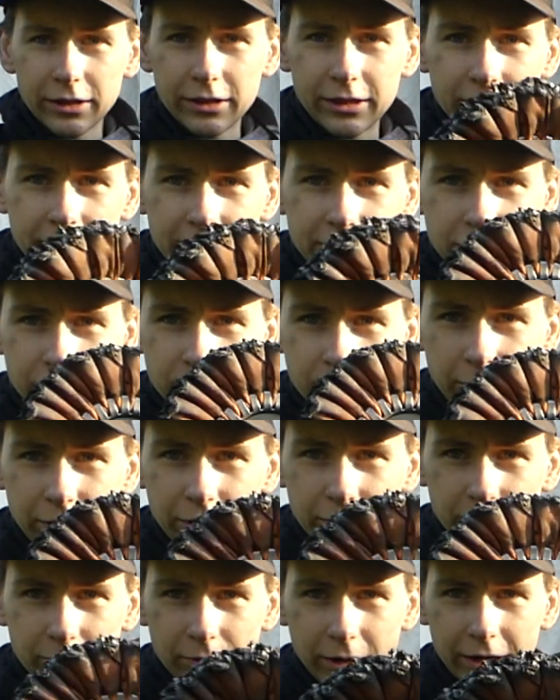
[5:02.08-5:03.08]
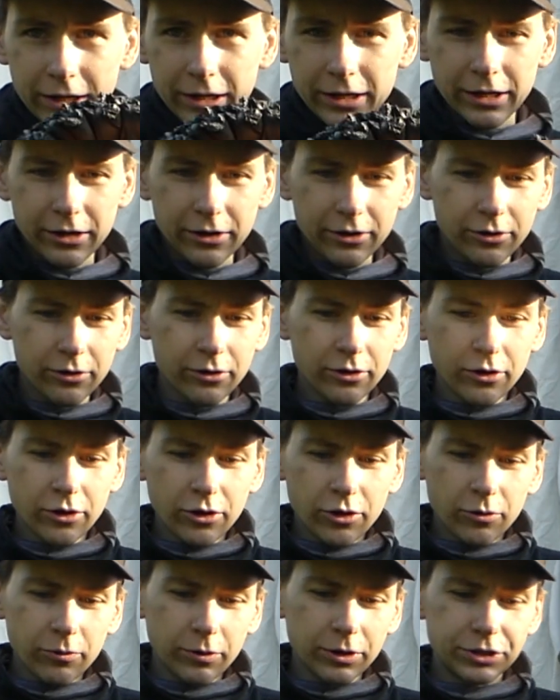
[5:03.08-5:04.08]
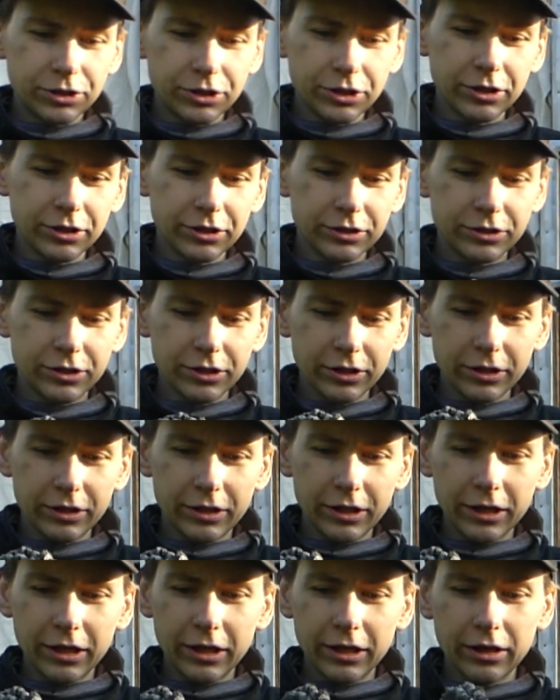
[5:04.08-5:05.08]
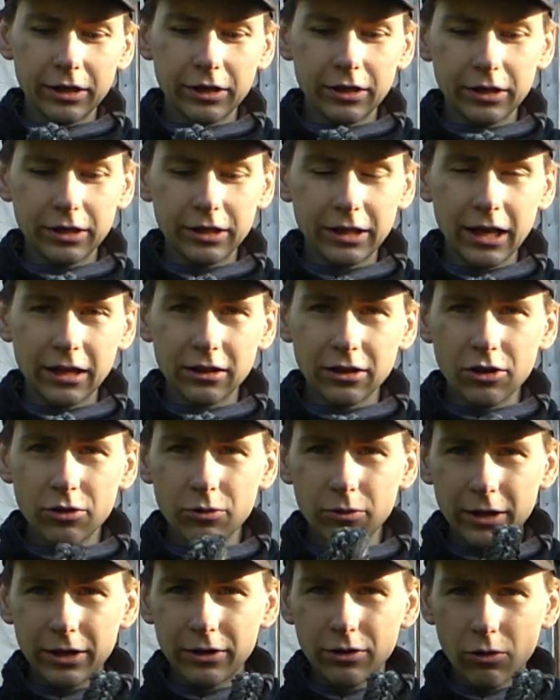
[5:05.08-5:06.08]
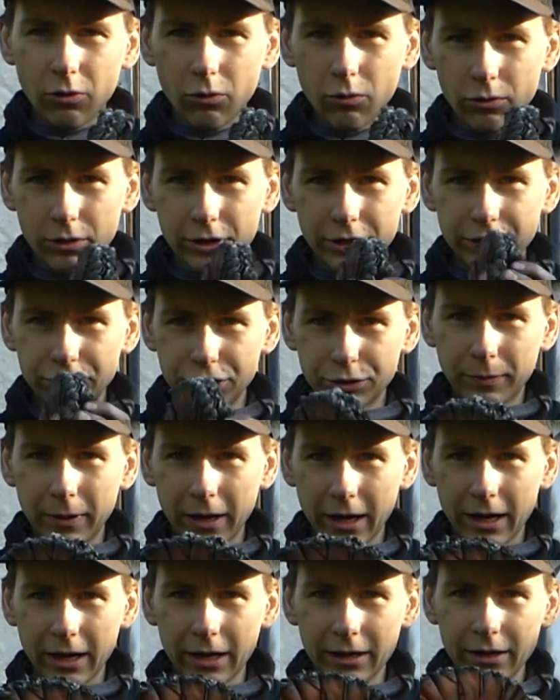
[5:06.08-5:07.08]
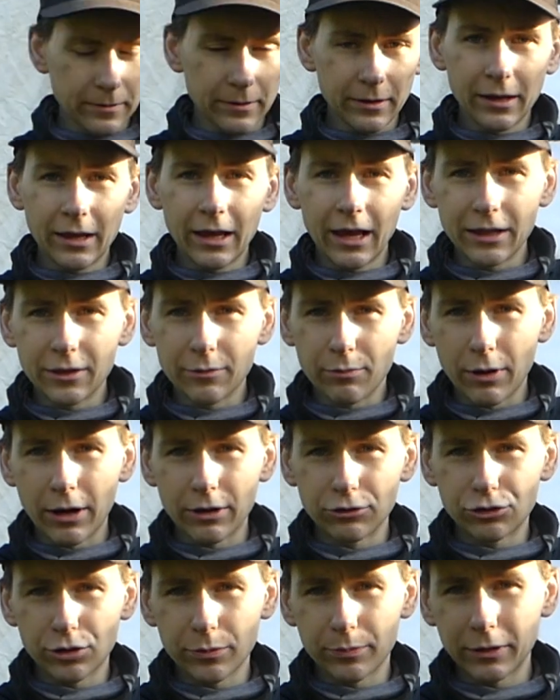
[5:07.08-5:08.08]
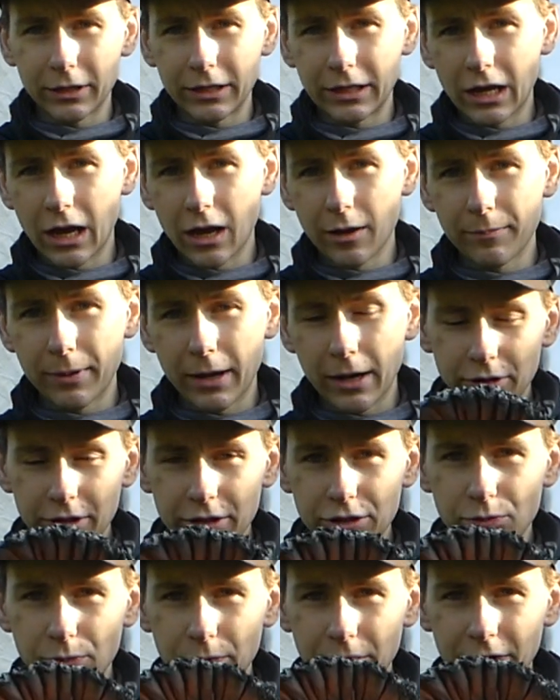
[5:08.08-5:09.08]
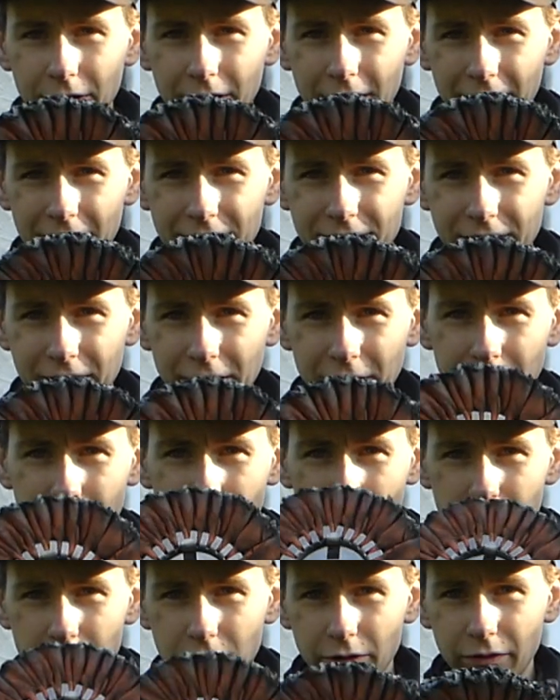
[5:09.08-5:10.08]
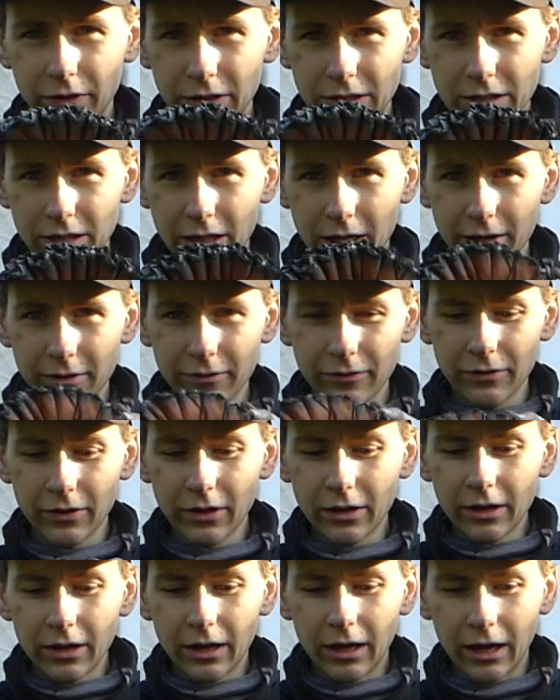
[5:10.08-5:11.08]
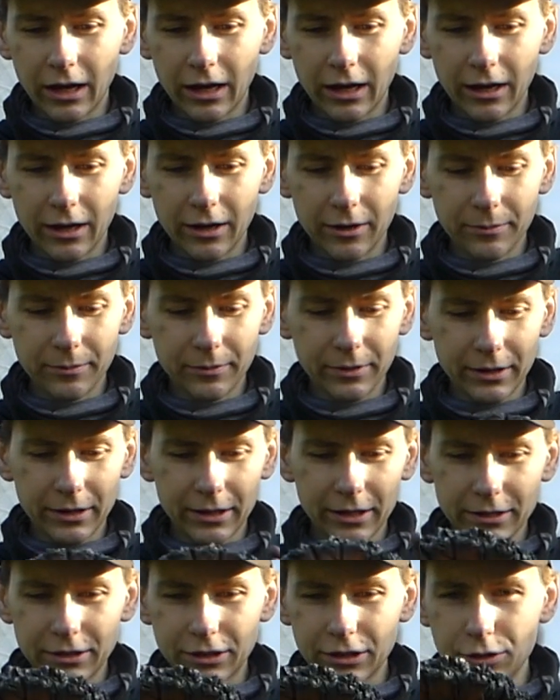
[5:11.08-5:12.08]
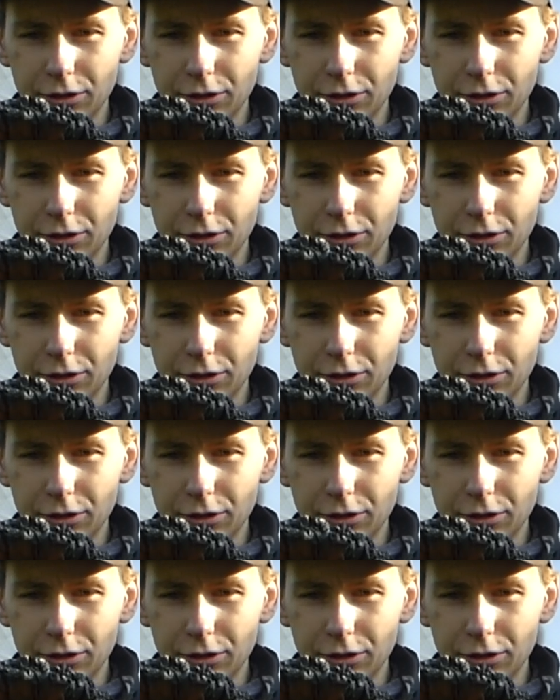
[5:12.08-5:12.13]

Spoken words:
this wheel right here, which is the yellow and orange pad and the brown triple E compound. This wheel has seen most of its life. This is